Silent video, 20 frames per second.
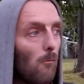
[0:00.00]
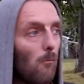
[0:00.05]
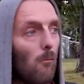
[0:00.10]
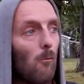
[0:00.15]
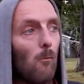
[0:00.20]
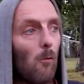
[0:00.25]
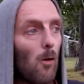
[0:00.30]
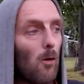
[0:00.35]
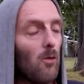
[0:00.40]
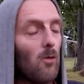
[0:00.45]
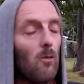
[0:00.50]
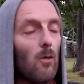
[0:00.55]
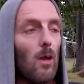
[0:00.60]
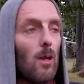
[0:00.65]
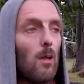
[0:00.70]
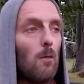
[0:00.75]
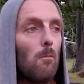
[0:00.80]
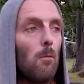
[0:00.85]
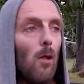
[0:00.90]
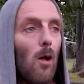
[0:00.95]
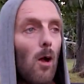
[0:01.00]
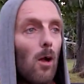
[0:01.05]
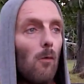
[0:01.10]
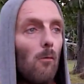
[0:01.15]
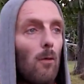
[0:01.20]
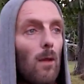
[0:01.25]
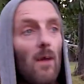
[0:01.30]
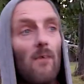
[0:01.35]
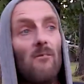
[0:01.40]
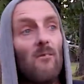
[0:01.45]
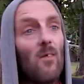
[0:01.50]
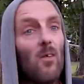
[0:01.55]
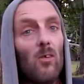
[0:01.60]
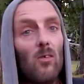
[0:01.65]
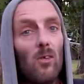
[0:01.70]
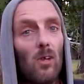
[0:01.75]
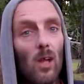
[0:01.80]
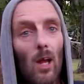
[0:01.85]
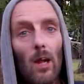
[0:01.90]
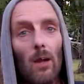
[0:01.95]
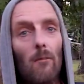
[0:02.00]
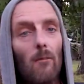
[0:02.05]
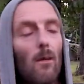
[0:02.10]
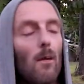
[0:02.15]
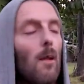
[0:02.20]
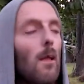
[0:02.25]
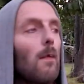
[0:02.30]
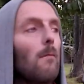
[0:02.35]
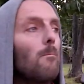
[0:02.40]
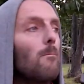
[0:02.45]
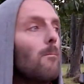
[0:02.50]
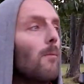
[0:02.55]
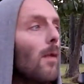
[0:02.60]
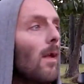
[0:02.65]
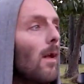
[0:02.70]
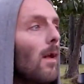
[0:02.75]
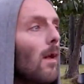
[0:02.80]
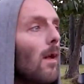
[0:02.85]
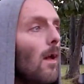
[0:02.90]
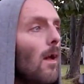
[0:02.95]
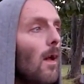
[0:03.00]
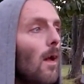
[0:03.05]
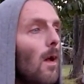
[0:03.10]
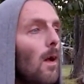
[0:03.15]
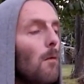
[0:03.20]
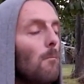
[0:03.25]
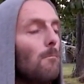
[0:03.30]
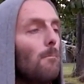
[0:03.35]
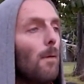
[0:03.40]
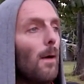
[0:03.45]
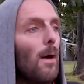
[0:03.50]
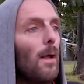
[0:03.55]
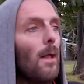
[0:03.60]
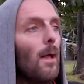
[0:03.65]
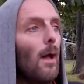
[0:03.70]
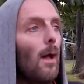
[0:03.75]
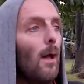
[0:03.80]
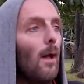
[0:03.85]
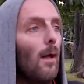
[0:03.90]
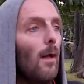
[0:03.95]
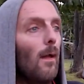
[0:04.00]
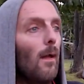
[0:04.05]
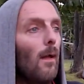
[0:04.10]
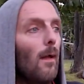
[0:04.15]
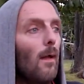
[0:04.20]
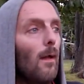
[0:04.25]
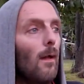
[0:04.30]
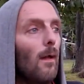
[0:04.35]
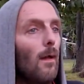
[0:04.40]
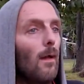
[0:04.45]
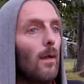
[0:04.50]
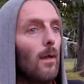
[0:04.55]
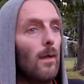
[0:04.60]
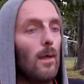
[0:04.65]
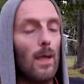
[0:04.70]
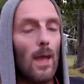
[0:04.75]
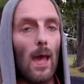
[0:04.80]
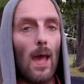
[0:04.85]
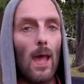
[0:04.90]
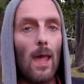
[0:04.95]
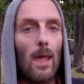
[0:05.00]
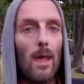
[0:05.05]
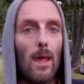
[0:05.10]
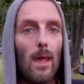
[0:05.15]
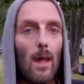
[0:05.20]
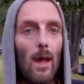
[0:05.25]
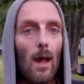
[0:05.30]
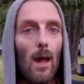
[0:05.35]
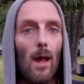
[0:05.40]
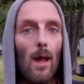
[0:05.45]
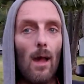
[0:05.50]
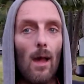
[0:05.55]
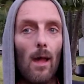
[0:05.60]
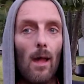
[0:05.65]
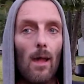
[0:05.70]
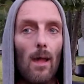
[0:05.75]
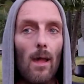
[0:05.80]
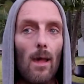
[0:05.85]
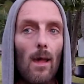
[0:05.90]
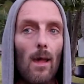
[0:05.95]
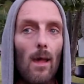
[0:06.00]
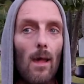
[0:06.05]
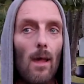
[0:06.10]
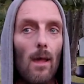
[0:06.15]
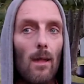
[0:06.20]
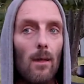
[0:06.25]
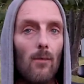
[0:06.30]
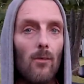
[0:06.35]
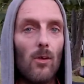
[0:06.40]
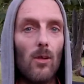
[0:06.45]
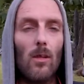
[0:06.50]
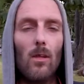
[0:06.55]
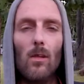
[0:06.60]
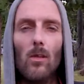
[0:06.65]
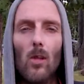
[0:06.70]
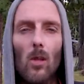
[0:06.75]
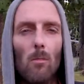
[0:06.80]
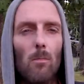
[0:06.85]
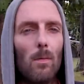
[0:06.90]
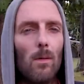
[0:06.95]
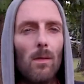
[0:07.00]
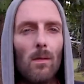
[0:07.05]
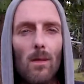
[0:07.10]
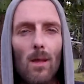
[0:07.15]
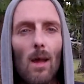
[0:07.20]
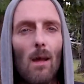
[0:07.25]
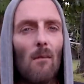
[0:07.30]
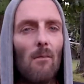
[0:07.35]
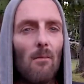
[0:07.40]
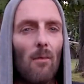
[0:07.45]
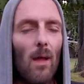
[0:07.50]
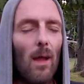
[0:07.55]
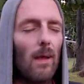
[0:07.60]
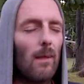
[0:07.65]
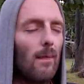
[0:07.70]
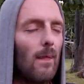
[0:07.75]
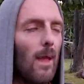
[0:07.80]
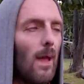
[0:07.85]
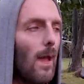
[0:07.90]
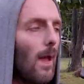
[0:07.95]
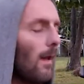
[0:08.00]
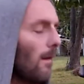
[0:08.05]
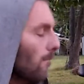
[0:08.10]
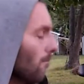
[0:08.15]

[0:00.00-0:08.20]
Once around the block when I first got it running. But yeah, just stupid stuff like that.